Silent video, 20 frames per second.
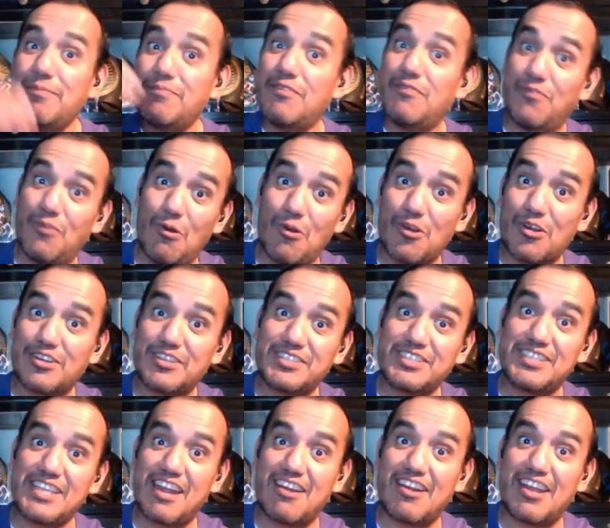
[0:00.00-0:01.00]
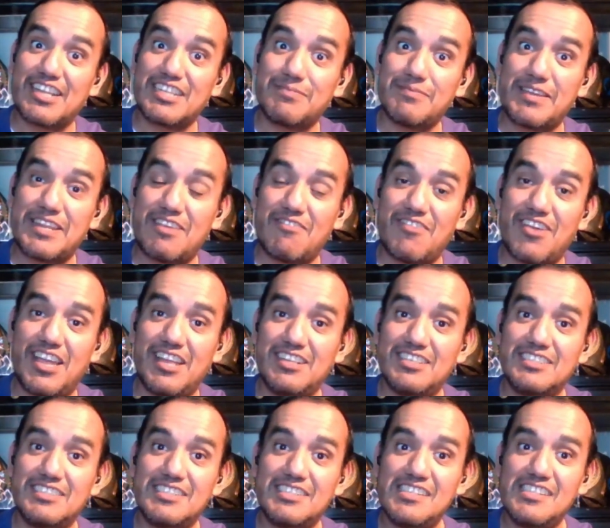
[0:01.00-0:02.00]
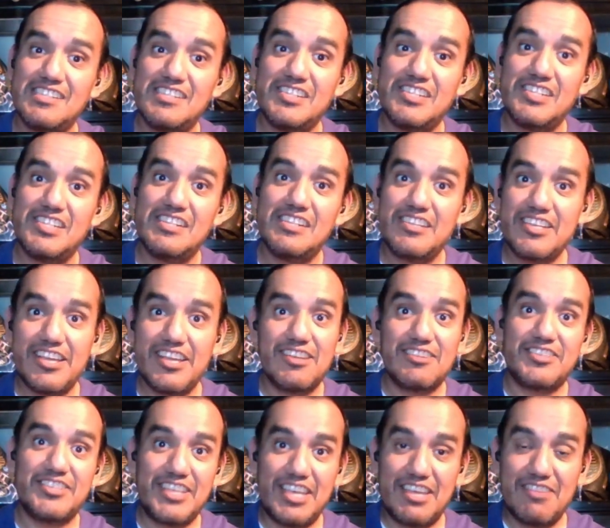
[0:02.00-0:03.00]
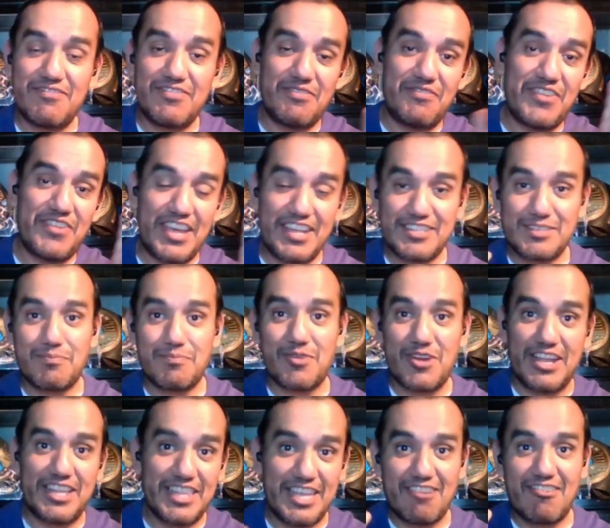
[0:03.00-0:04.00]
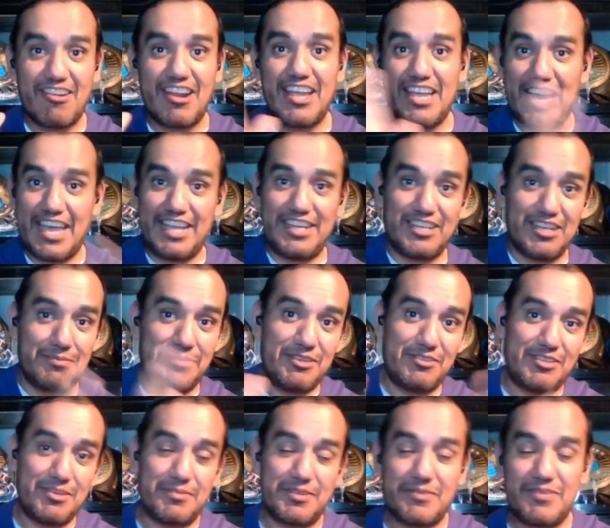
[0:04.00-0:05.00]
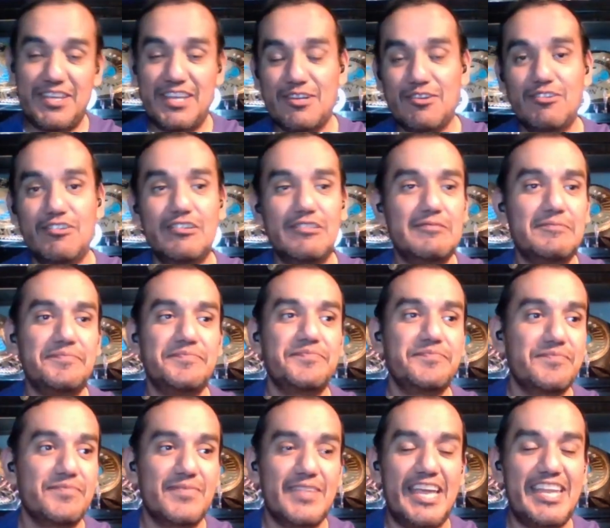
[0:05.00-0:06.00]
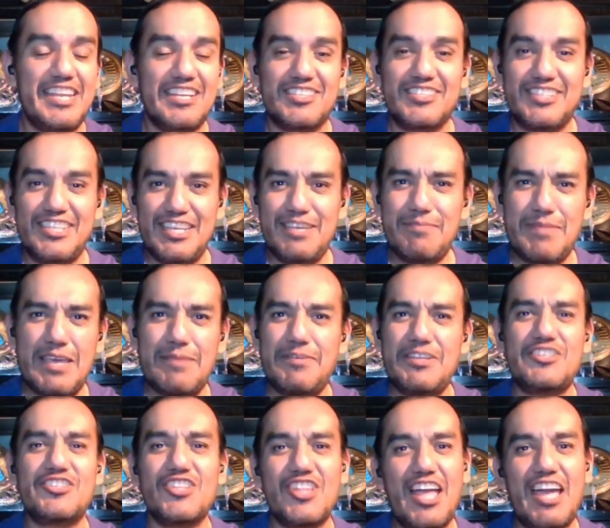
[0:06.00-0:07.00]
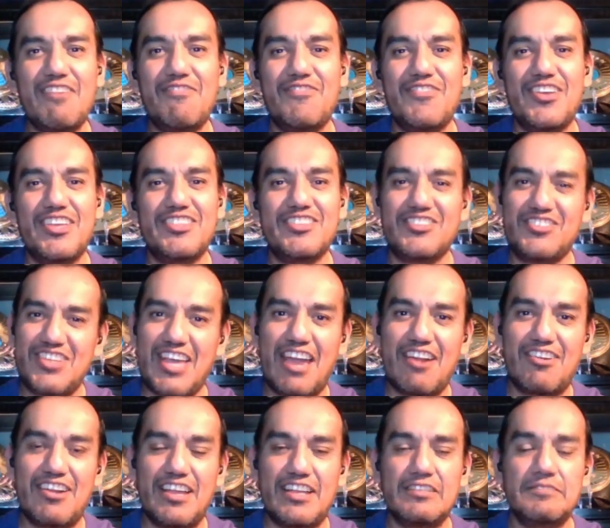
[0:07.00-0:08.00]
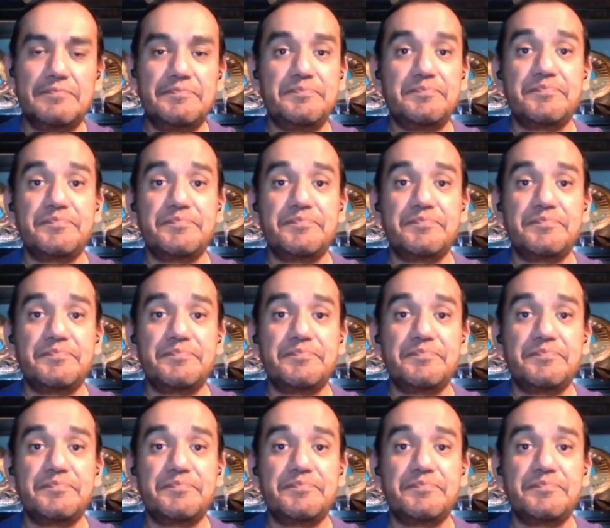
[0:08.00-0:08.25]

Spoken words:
before Saturday night's main event, to give the fans a break, like, all right, AEW, WWE, cool. NXT, maybe July 5th, Saturday,